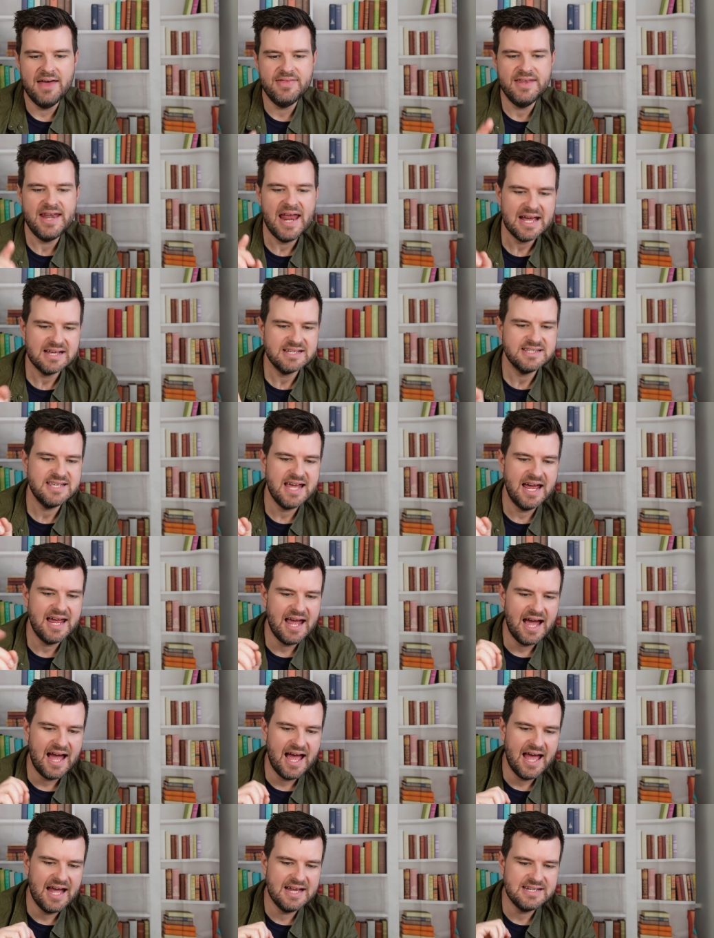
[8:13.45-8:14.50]
The next day
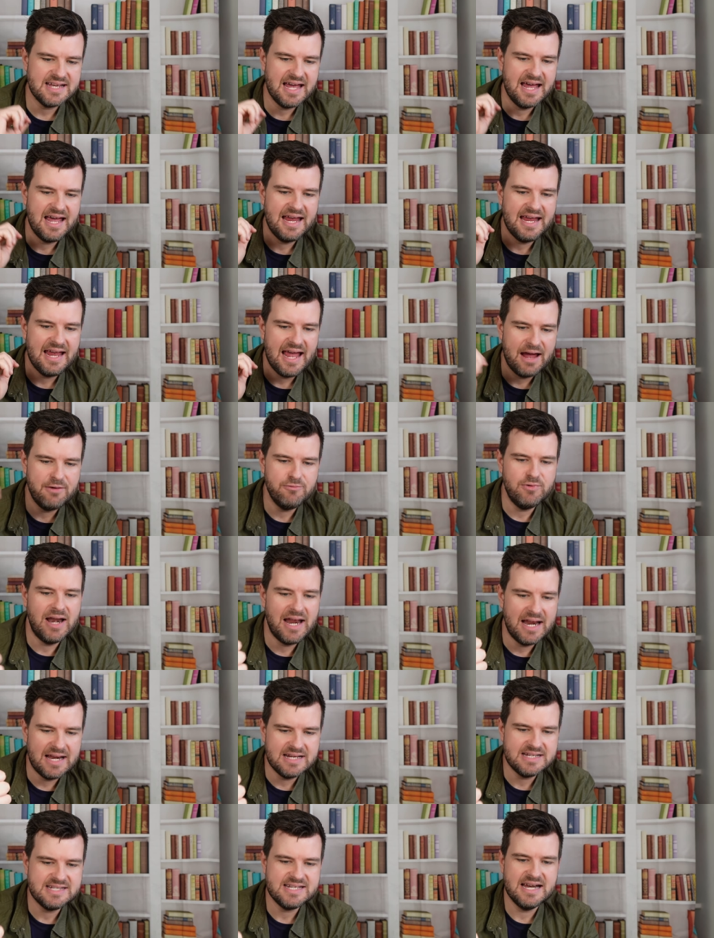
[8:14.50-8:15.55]
I had a
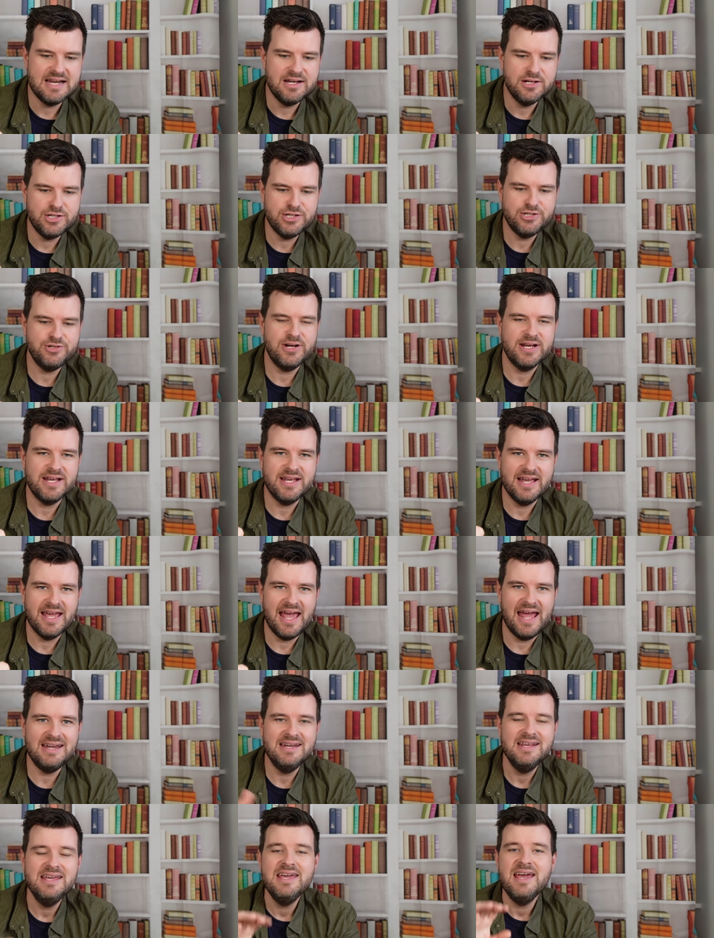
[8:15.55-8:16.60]
Relentless energy drink
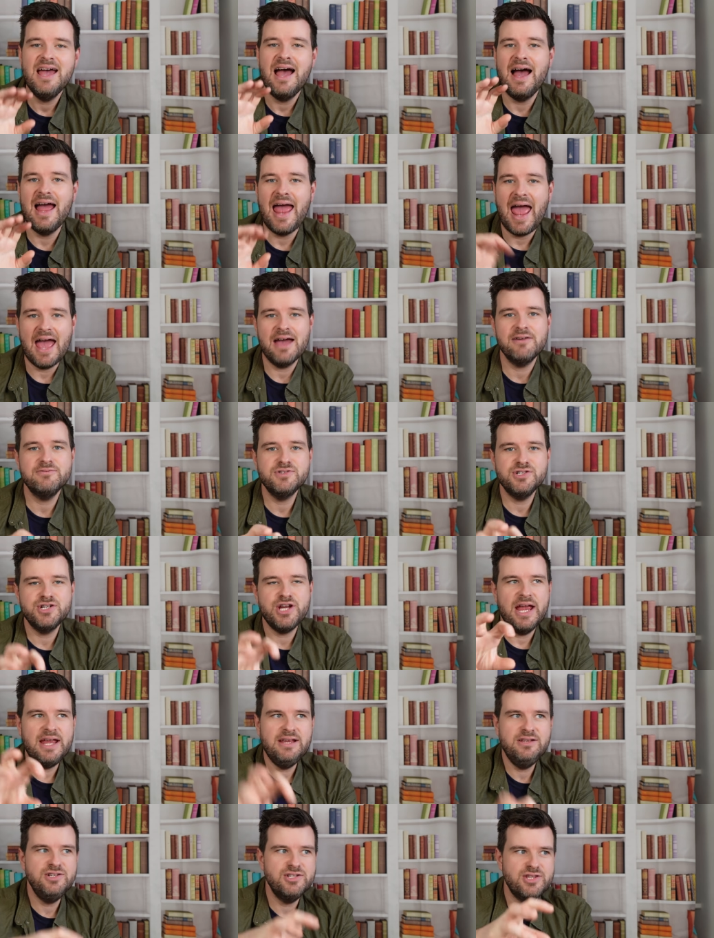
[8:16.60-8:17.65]
again. I have
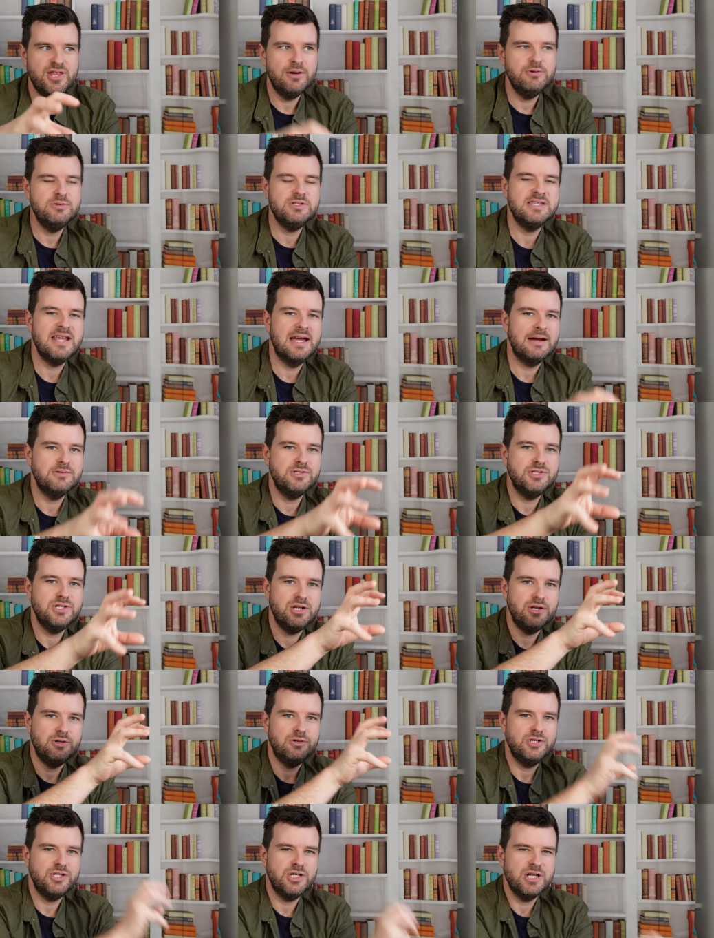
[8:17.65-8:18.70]
changed those now
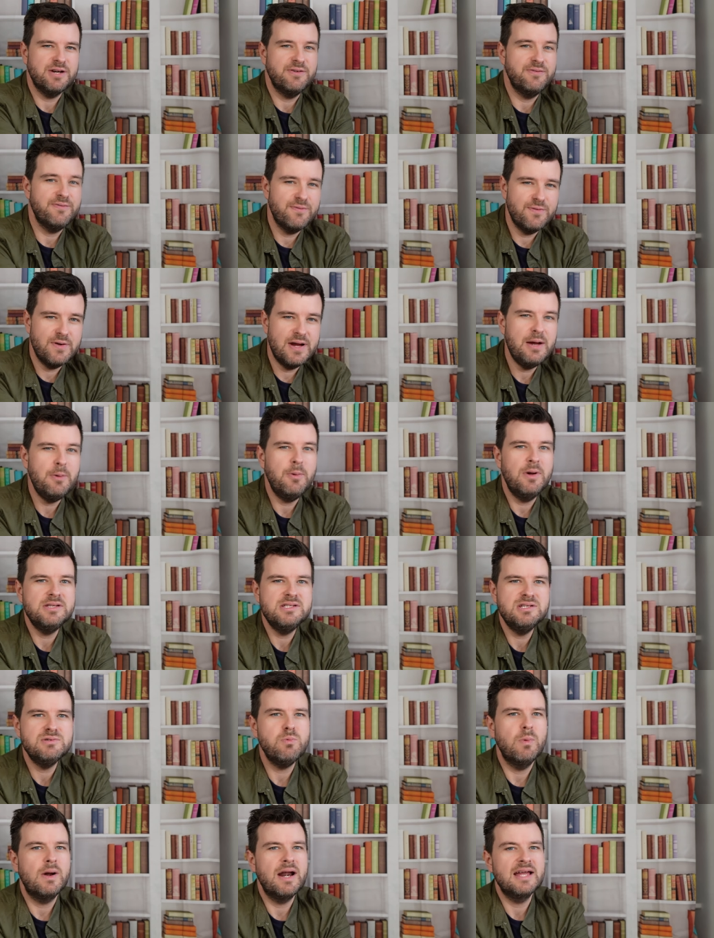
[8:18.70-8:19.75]
to sugar-free
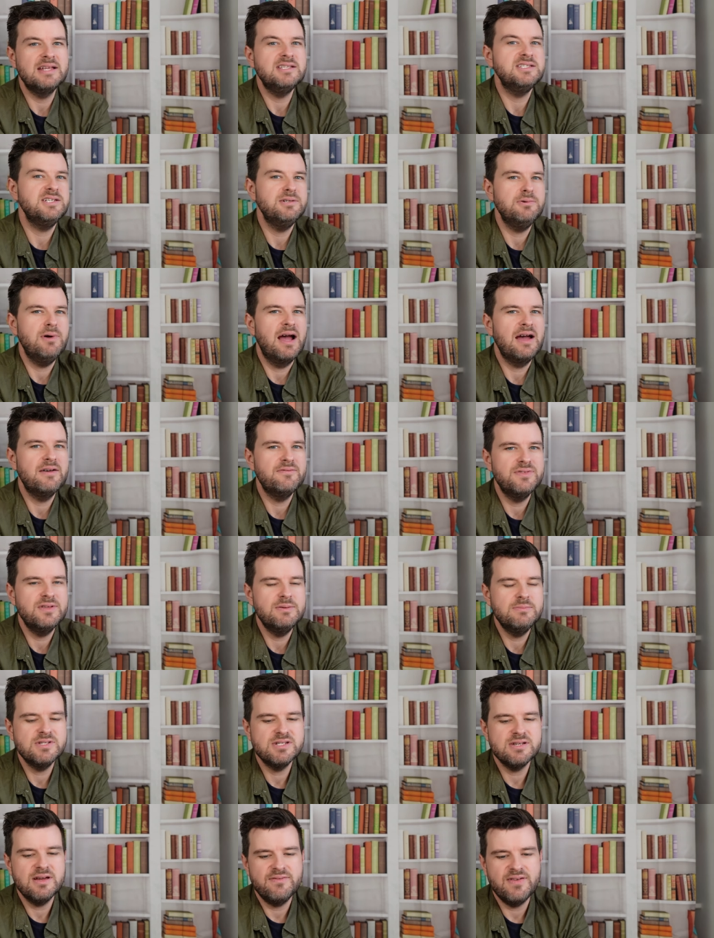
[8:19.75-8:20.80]
ones when I do have
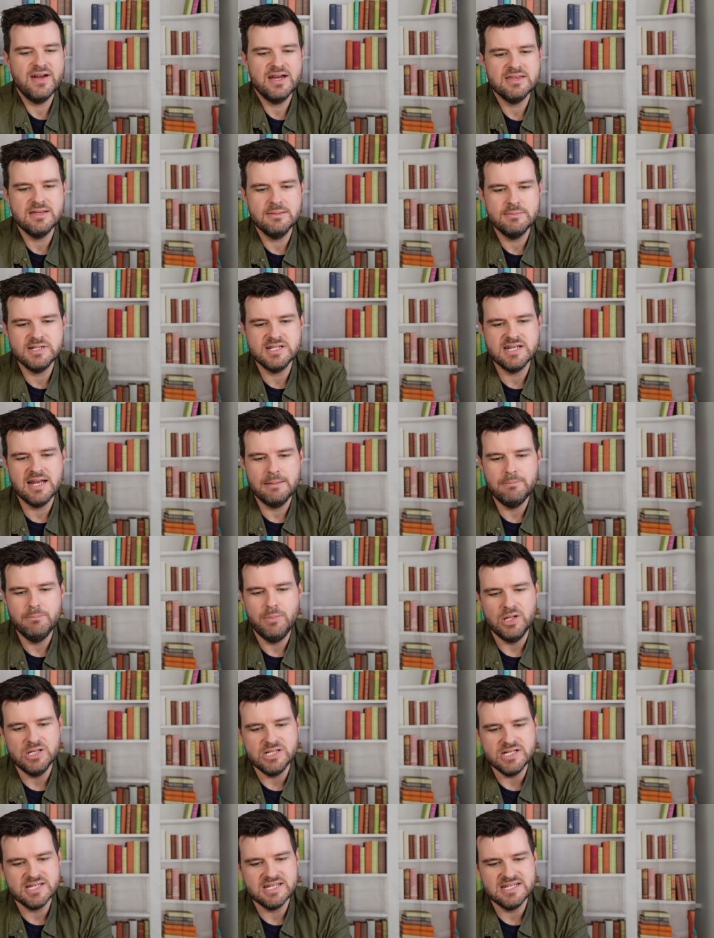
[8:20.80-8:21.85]
them. So I've had them to like
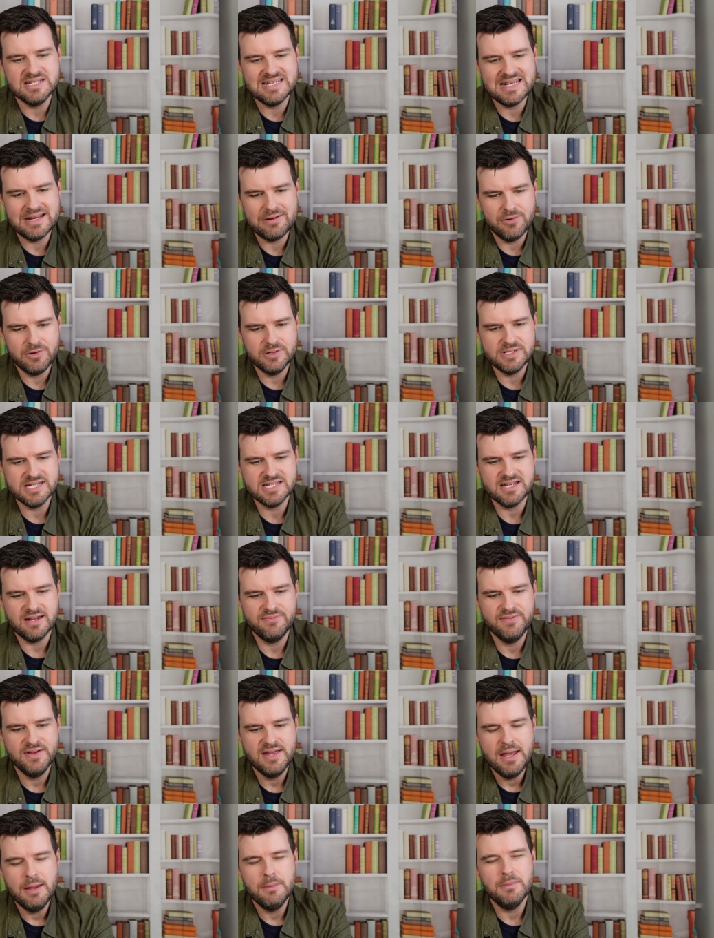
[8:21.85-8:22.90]
Monster Zero and
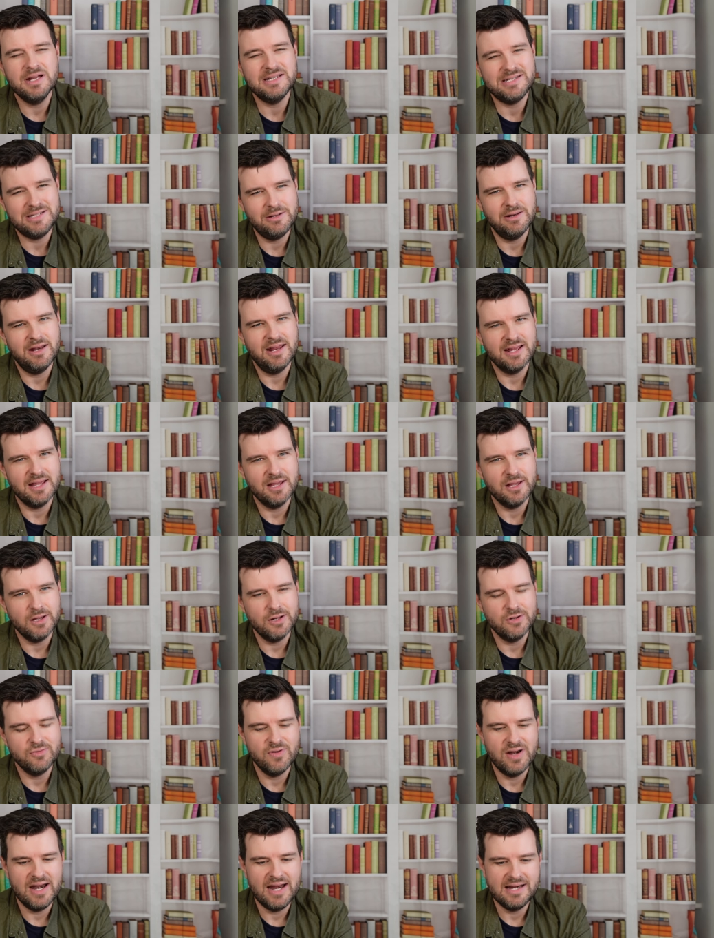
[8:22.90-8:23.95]
stuff. I do like a
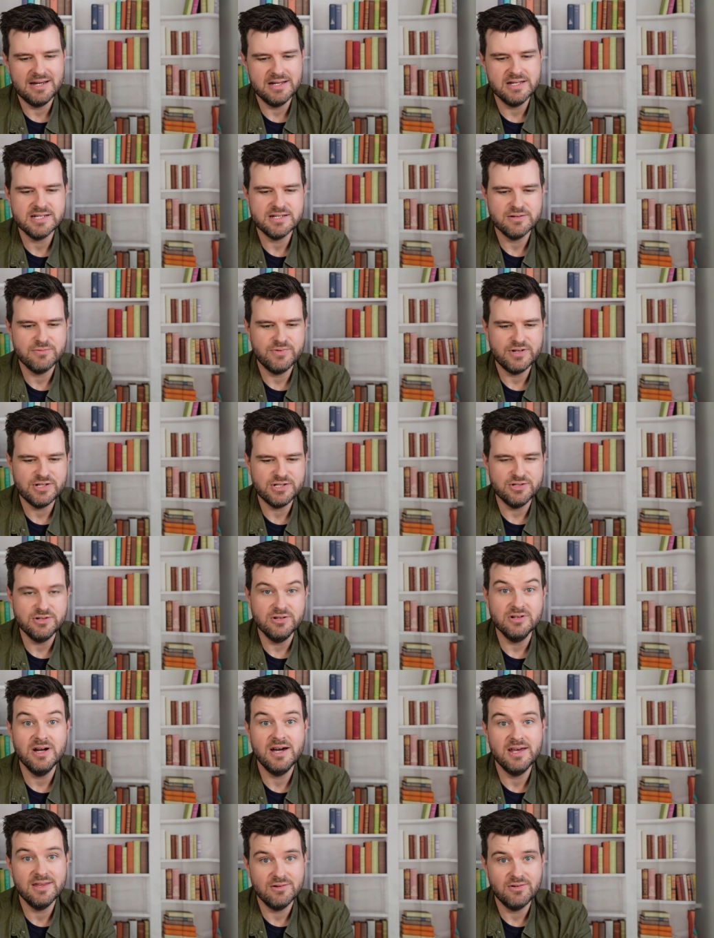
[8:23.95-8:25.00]
good Relentless
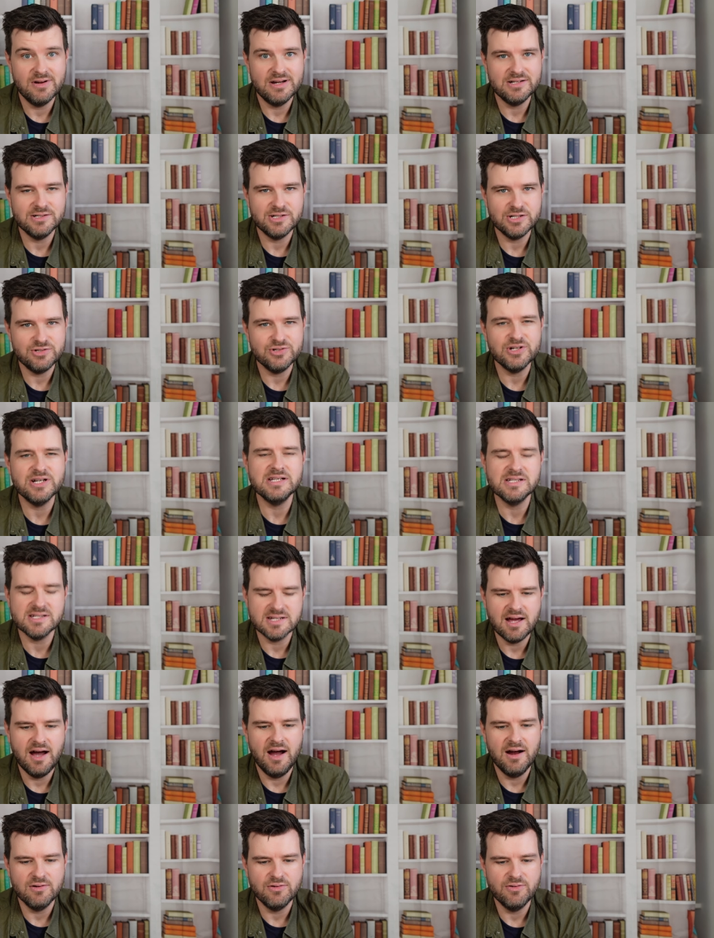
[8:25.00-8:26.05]
original. Other energy drinks
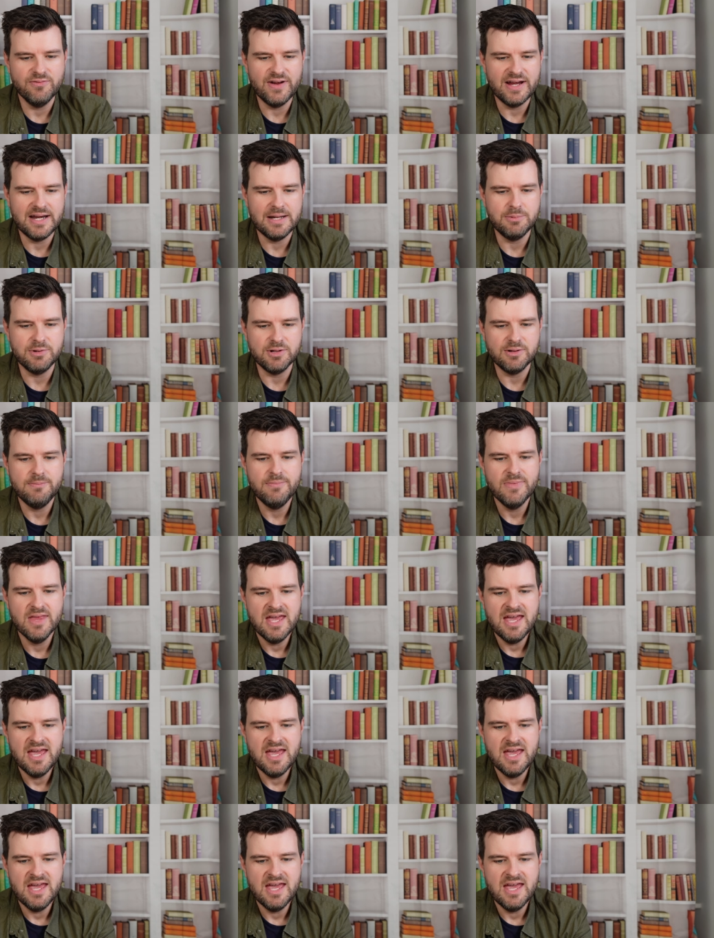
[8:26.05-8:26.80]
are available.